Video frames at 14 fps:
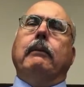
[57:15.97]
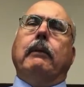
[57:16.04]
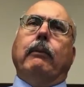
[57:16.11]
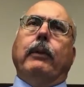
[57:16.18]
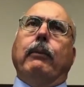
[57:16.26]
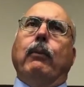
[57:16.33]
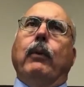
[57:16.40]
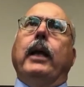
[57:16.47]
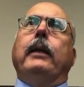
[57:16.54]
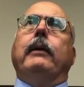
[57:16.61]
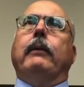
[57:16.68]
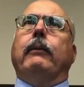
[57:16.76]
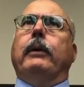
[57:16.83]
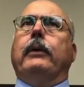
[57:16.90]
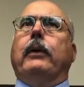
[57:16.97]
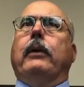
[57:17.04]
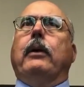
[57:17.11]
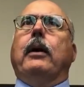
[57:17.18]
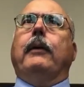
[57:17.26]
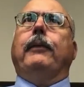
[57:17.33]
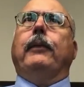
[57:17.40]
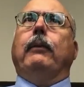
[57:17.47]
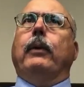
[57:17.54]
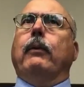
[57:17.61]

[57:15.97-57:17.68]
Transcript: and we went, and we took off, and we